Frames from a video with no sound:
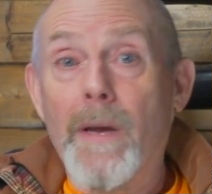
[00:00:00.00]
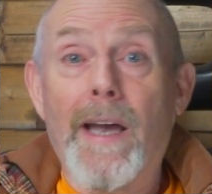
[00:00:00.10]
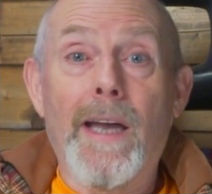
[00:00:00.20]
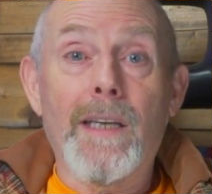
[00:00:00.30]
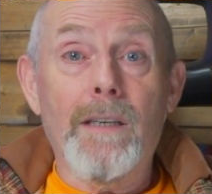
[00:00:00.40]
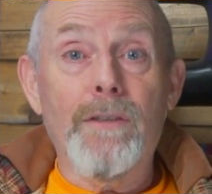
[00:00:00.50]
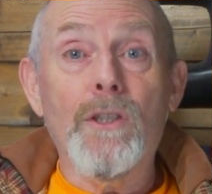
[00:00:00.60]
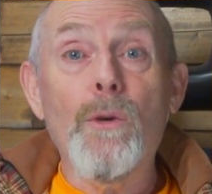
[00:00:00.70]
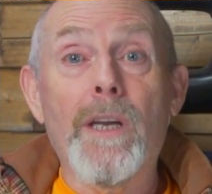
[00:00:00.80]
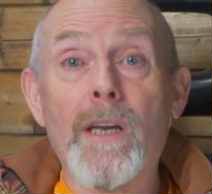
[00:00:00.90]
And if you're
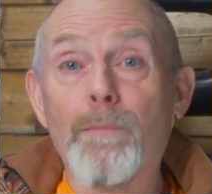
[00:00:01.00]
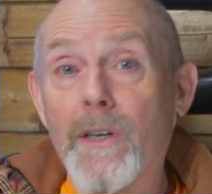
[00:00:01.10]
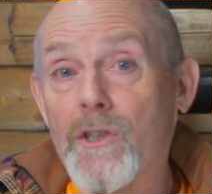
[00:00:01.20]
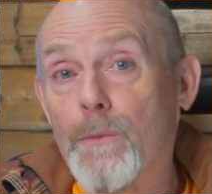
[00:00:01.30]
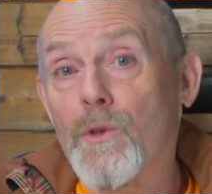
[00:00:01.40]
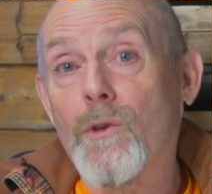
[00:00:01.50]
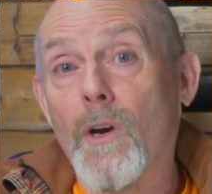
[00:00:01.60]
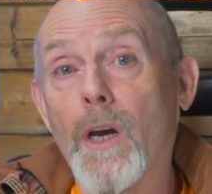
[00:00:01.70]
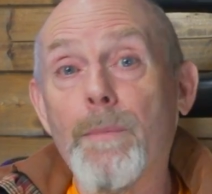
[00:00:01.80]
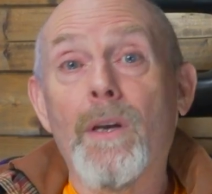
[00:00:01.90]
new here, please
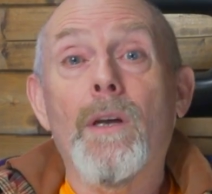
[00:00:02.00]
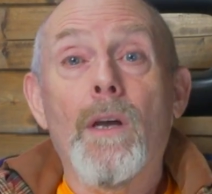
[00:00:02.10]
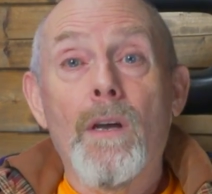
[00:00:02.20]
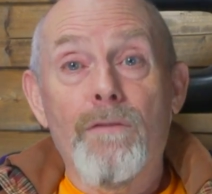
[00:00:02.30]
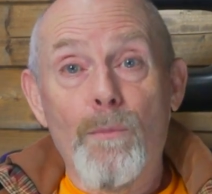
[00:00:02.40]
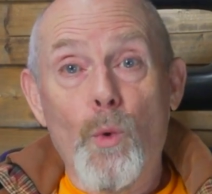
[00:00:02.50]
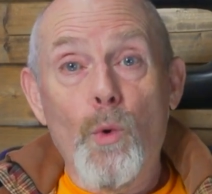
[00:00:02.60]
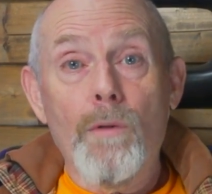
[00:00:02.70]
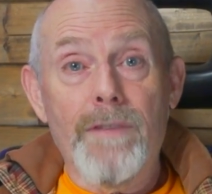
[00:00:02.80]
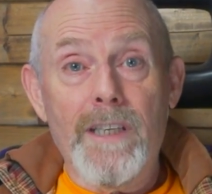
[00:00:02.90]
subscribe for
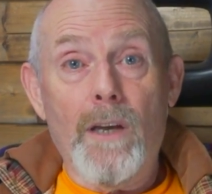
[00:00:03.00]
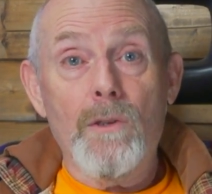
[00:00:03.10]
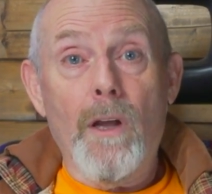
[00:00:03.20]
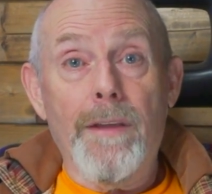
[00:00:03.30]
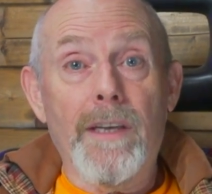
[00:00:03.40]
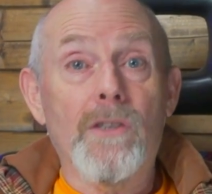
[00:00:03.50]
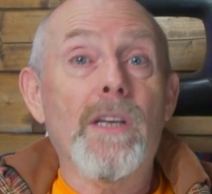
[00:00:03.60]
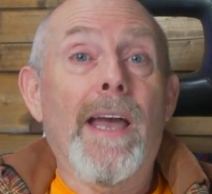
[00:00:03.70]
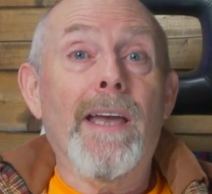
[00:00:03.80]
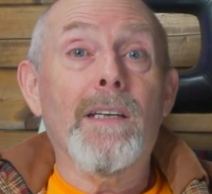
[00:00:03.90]
more videos like this.
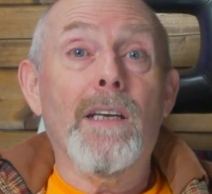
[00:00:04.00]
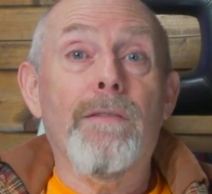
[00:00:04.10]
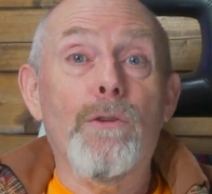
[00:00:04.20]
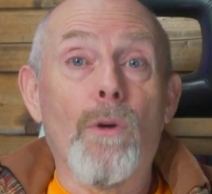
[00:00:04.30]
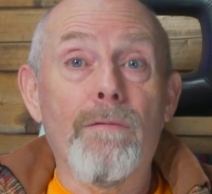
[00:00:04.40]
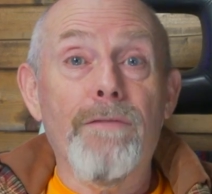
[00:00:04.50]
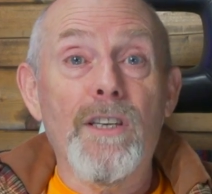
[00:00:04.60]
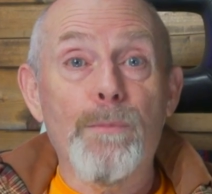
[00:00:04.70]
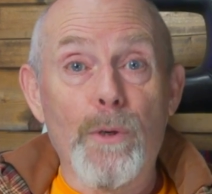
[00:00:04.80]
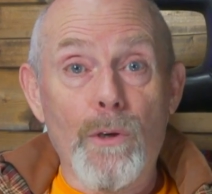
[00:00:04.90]
And if you're on
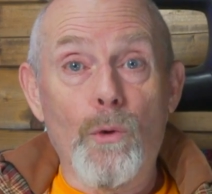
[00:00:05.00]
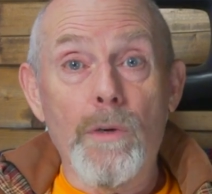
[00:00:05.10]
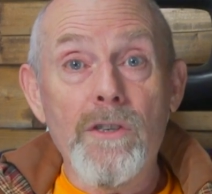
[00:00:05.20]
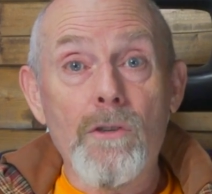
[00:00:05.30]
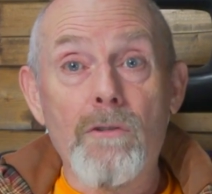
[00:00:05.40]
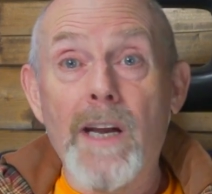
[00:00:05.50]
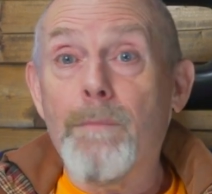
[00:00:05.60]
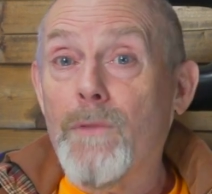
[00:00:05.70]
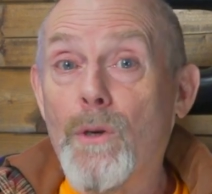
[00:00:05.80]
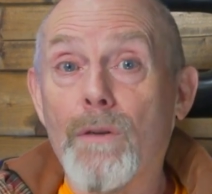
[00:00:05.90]
Facebook or
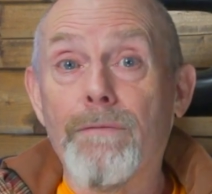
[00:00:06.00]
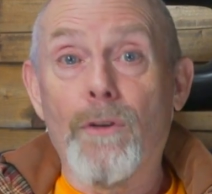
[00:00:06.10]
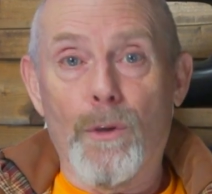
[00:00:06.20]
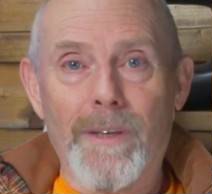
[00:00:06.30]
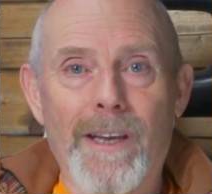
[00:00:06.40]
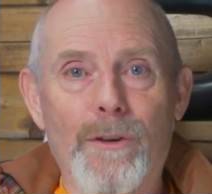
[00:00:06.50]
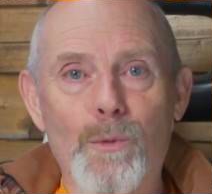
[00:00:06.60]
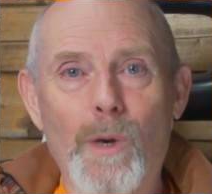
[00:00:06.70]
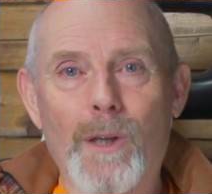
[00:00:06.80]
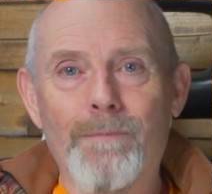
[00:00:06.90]
Instagram, you can follow me there
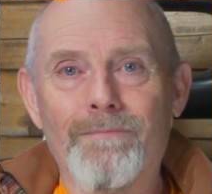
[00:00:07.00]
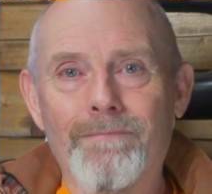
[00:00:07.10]
as well.